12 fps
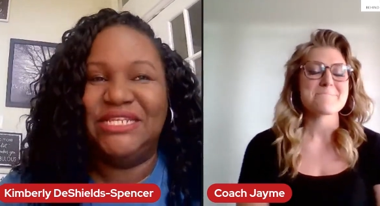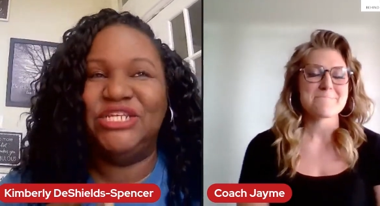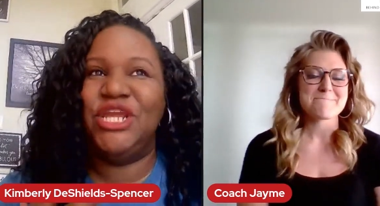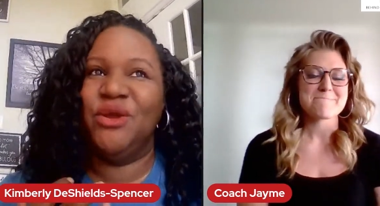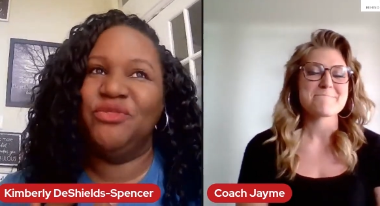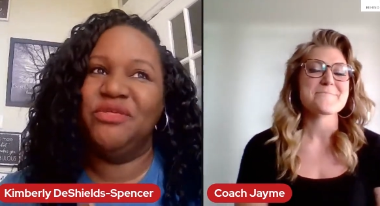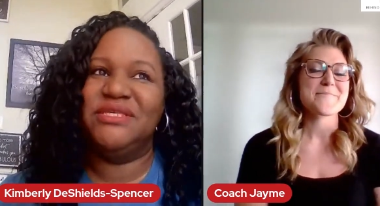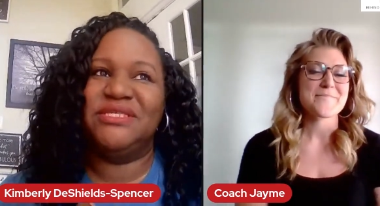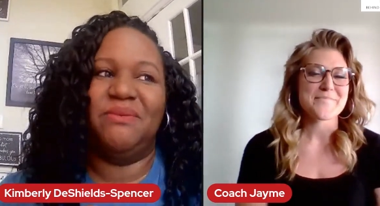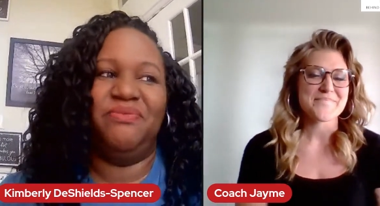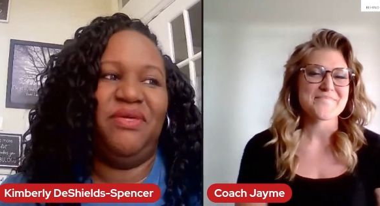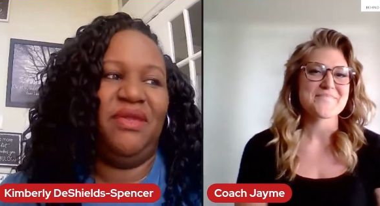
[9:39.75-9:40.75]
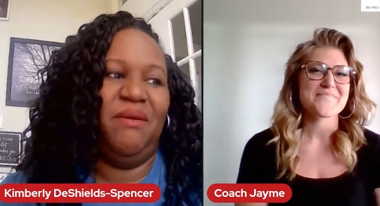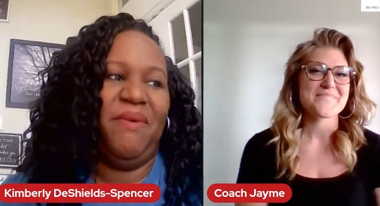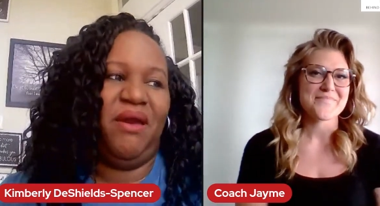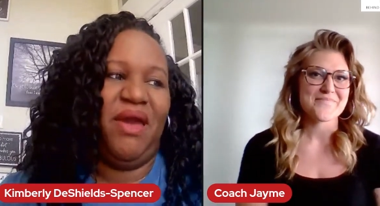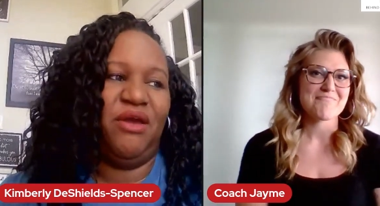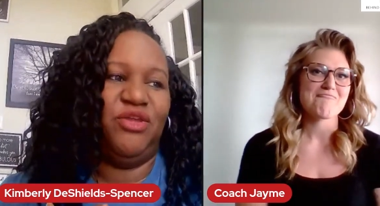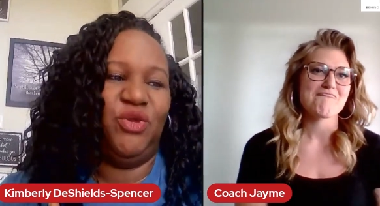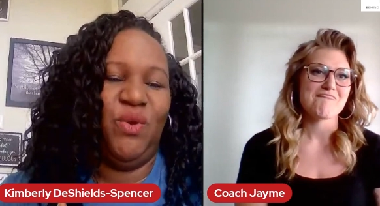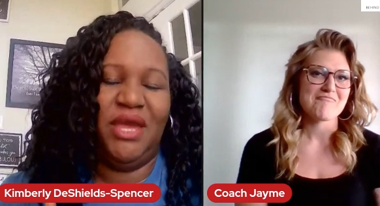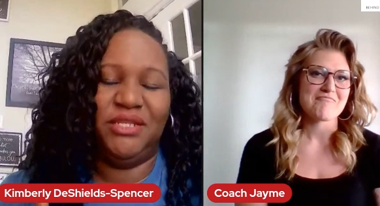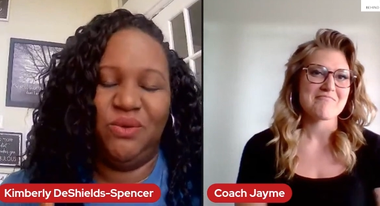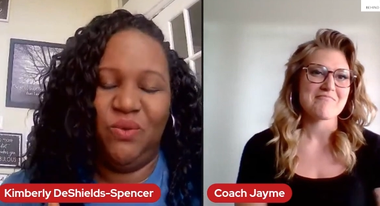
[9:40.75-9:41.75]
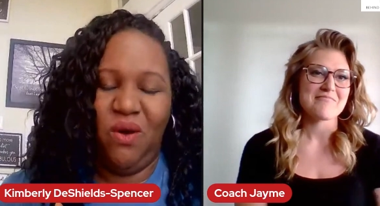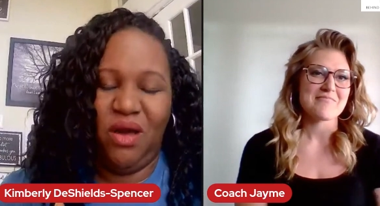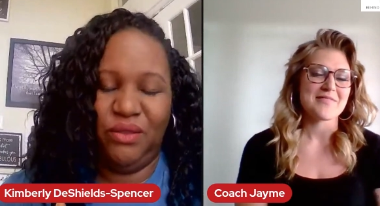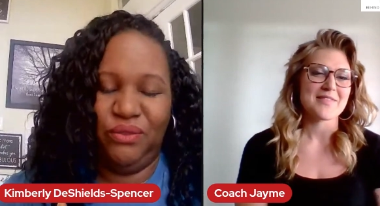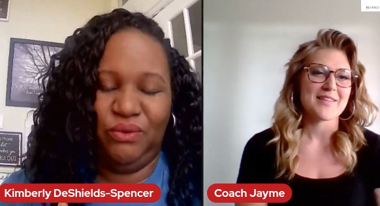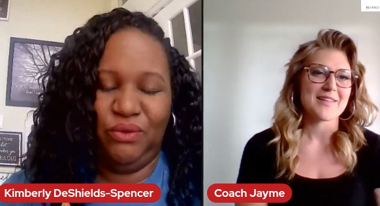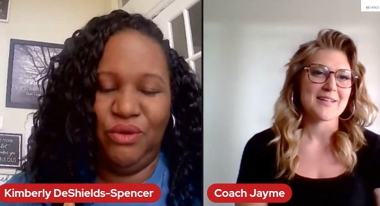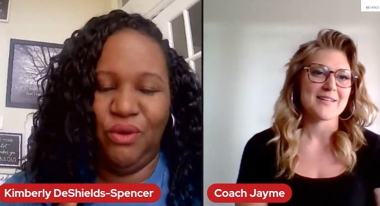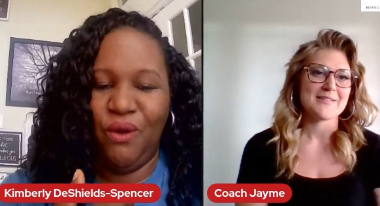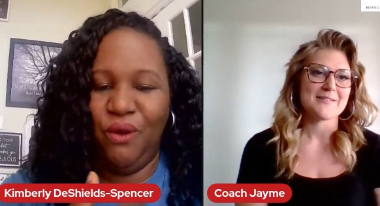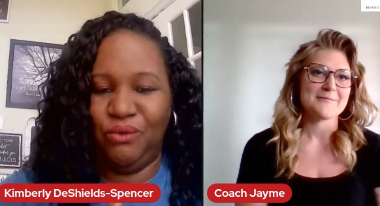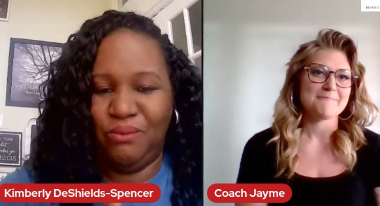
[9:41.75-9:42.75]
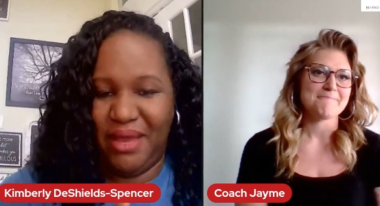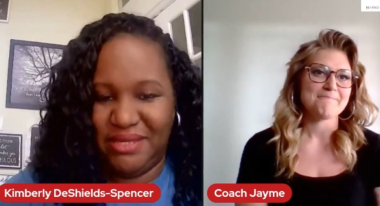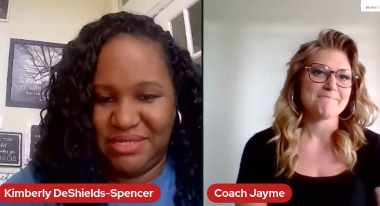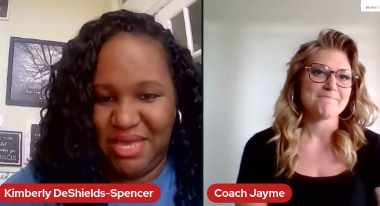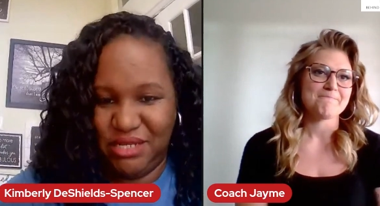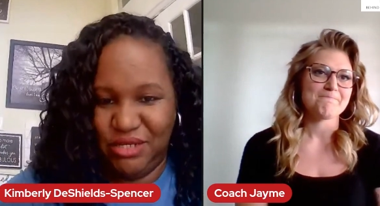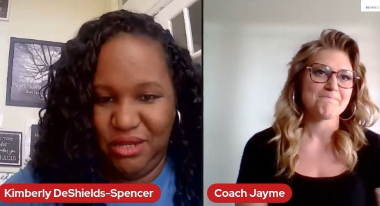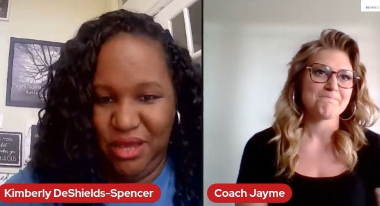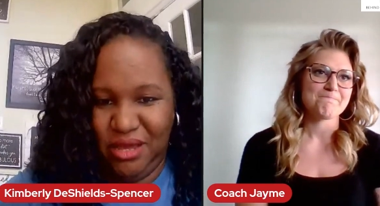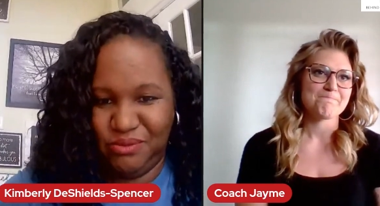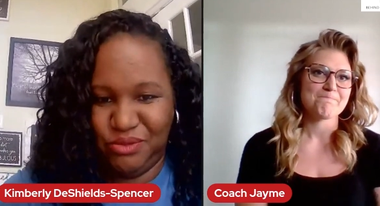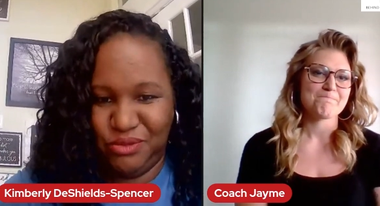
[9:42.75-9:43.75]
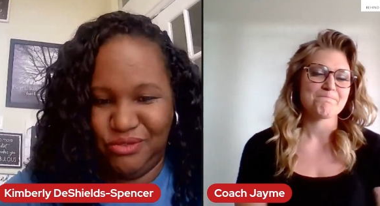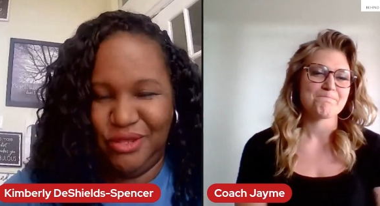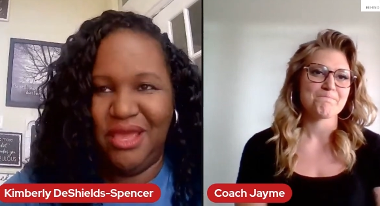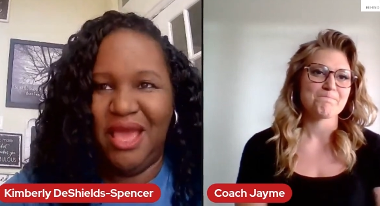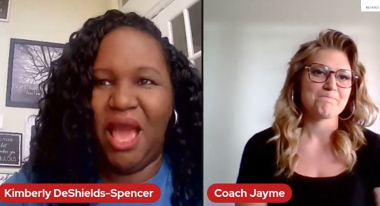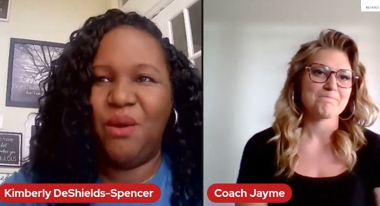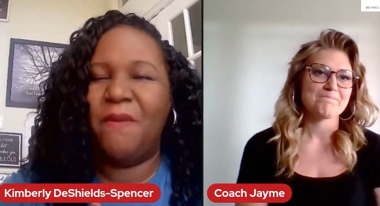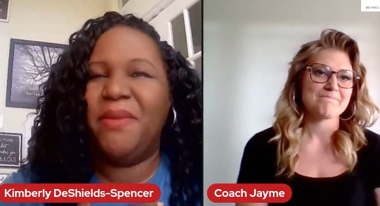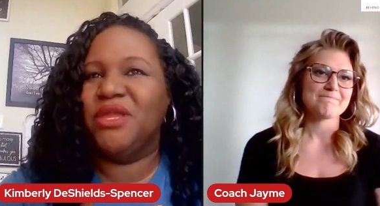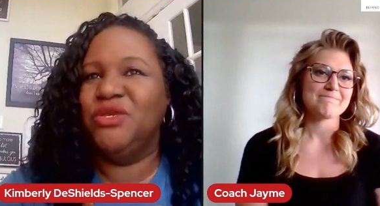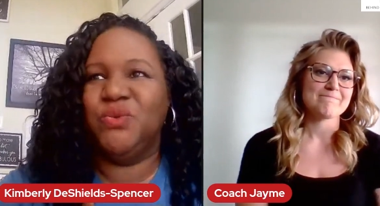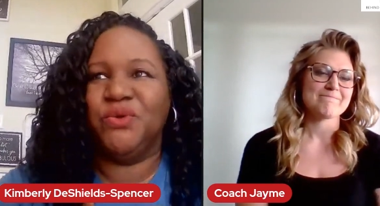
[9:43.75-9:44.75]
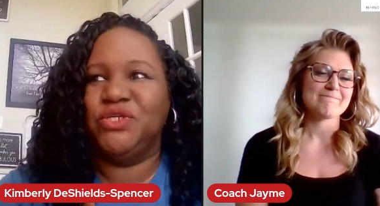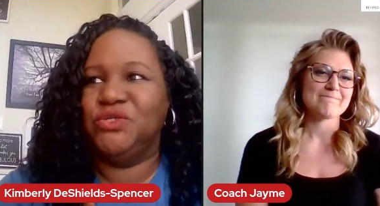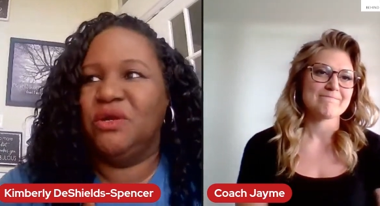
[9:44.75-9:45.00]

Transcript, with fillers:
Speaker 1: Share with us something about how you had to walk through your own mindset. Um, I'm not going to use the word